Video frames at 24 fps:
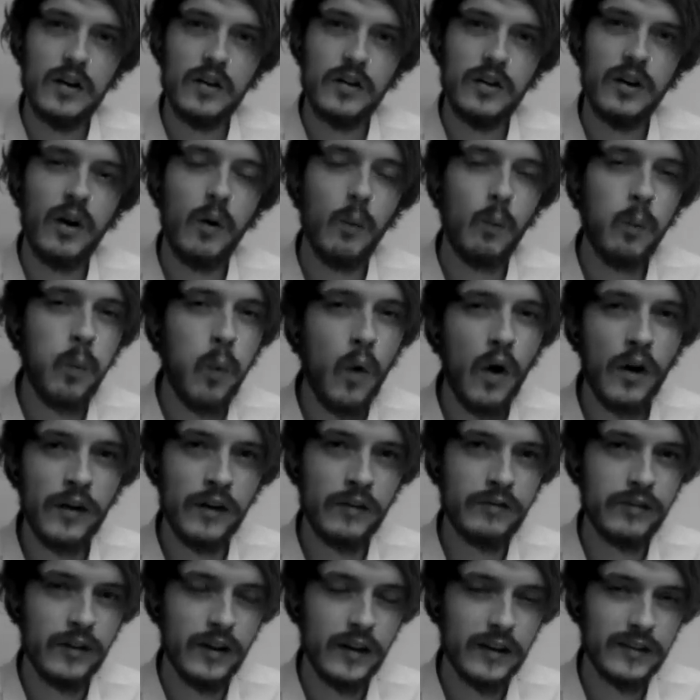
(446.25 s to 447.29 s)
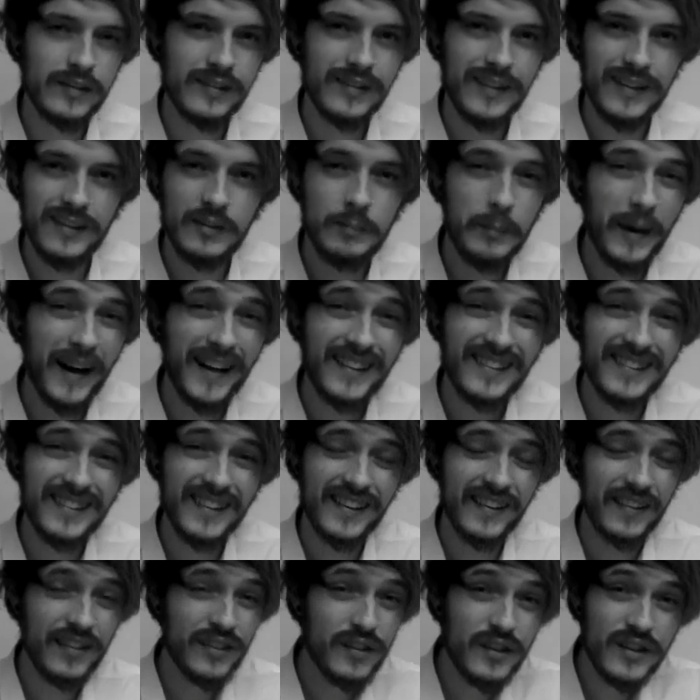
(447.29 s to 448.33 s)
Not one of us is
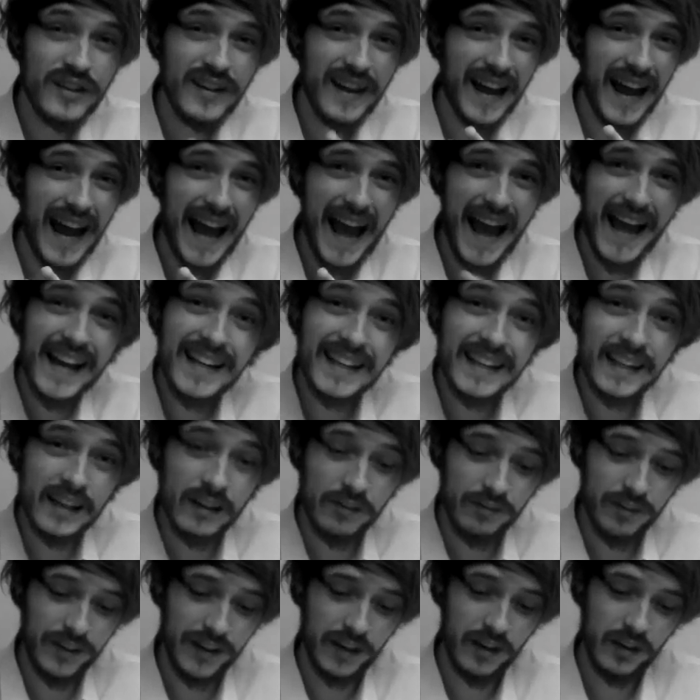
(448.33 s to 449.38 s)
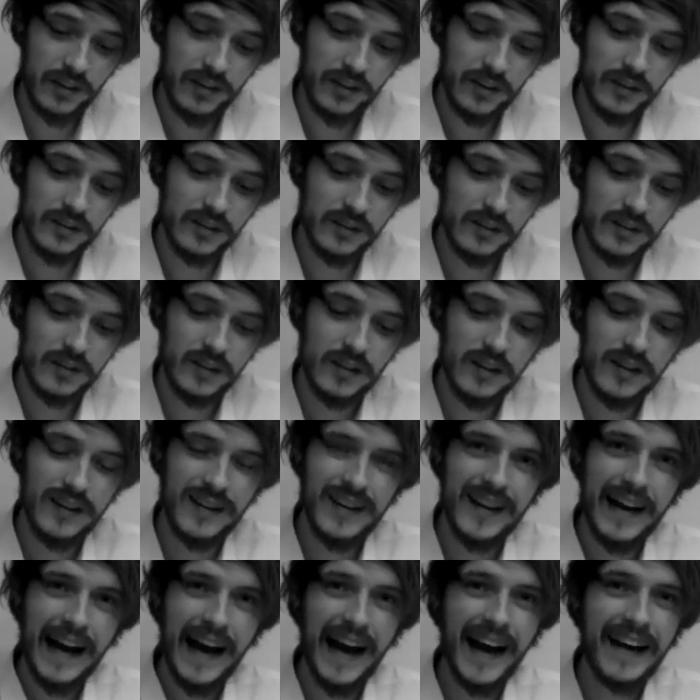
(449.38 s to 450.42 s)
better than any of the others,
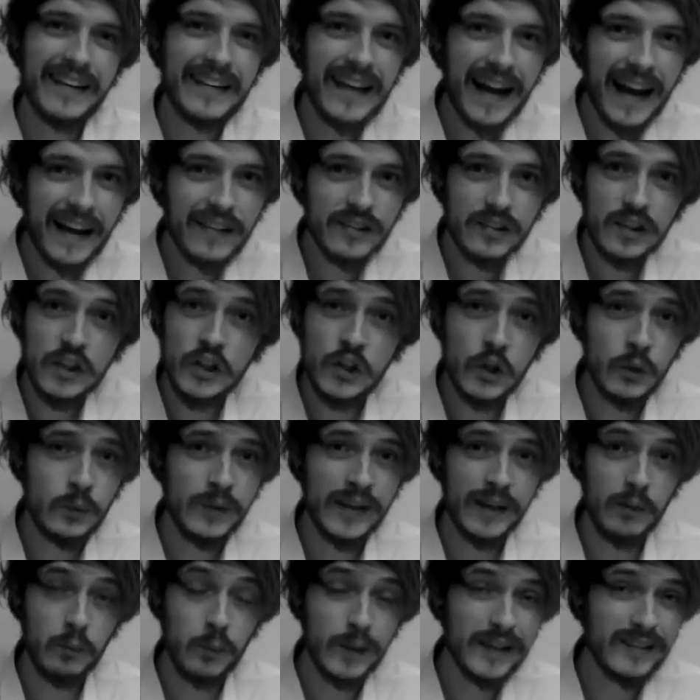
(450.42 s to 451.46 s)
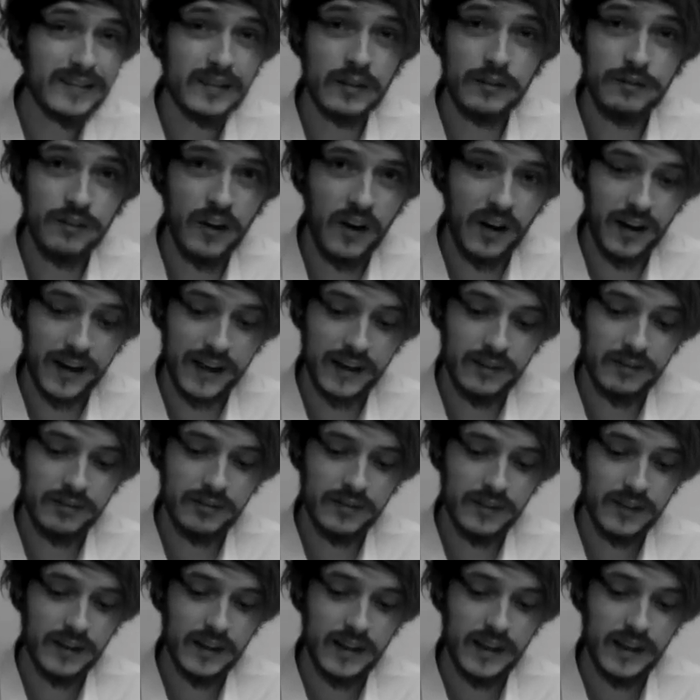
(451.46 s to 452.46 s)
and as a unit we survive,